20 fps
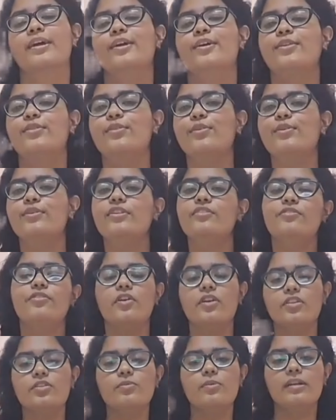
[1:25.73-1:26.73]
So the
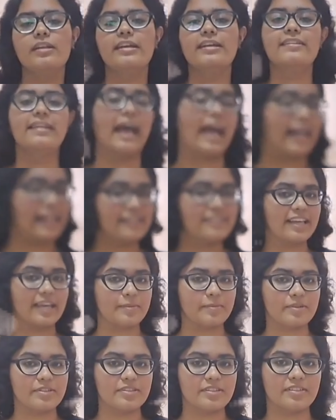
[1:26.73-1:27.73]
first one is
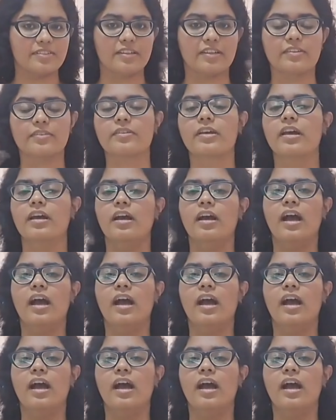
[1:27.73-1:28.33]
Alzheimer's disease.